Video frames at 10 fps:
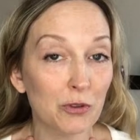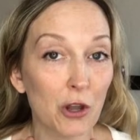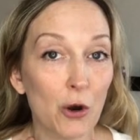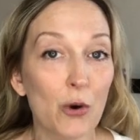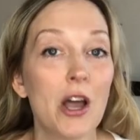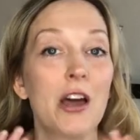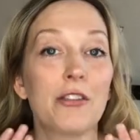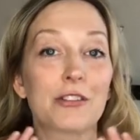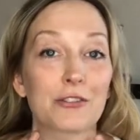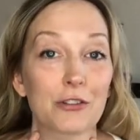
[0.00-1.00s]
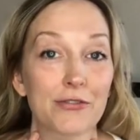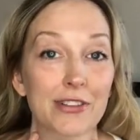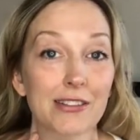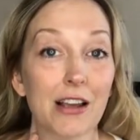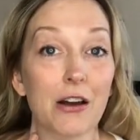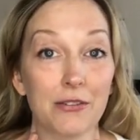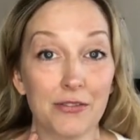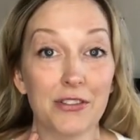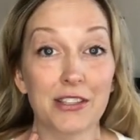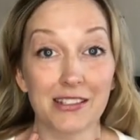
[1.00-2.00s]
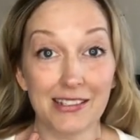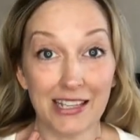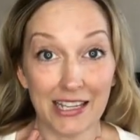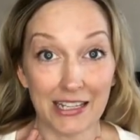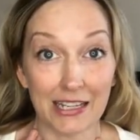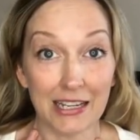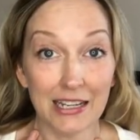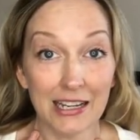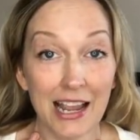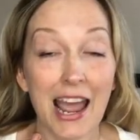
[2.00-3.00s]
below the surface of the skin.